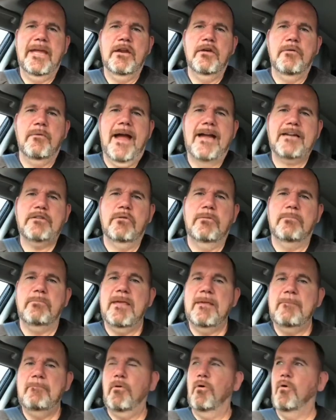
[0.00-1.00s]
interact with
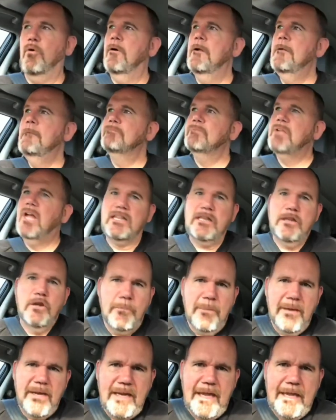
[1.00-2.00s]
people a
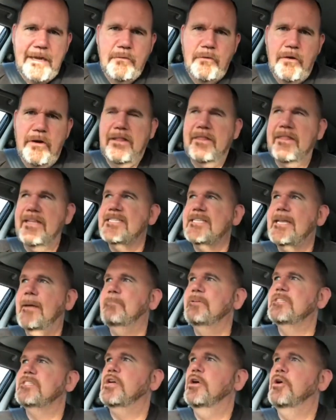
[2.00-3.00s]
little bit later on in this
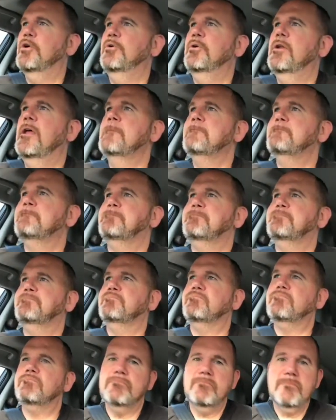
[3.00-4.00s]
episode.
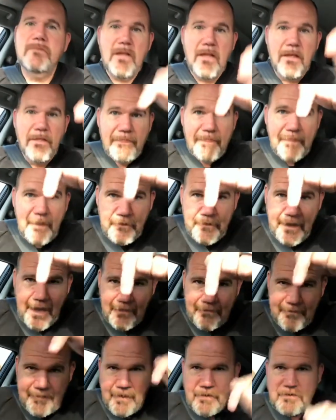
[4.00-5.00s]
They're
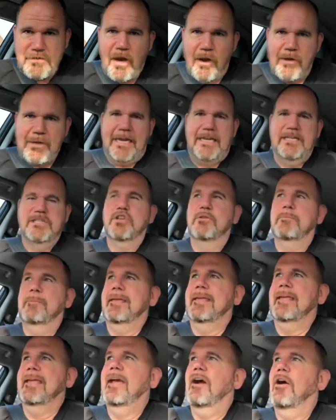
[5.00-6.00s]
down there talking to
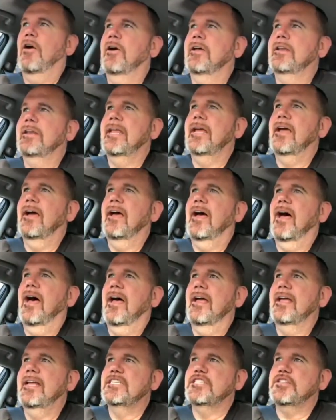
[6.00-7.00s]
me on
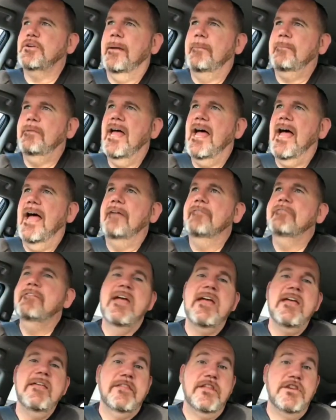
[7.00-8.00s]
uh, Instagram Live.
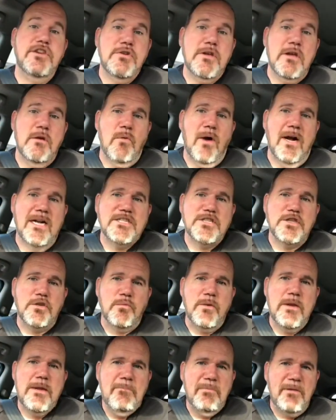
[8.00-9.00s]
Then you can watch the
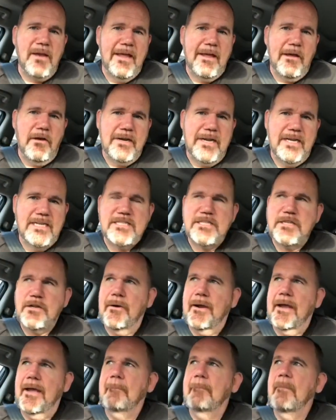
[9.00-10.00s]
replay on
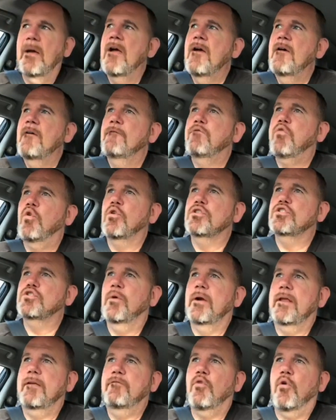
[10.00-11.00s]
Instagram for
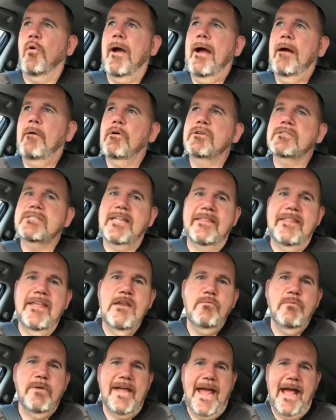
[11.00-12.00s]
twenty-four hours. And
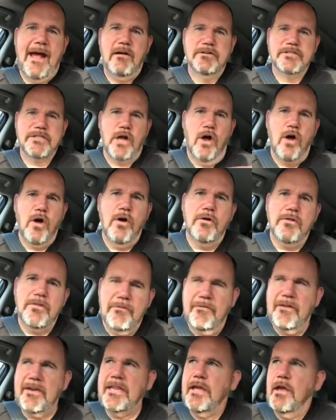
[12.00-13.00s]
then we house all the
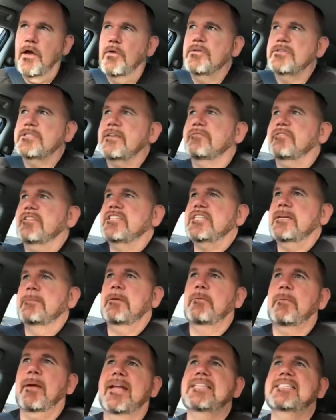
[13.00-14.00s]
videos of the
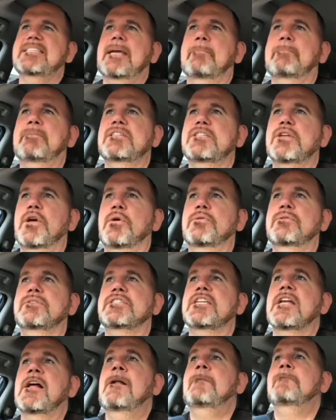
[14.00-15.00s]
Jimmy Rants episodes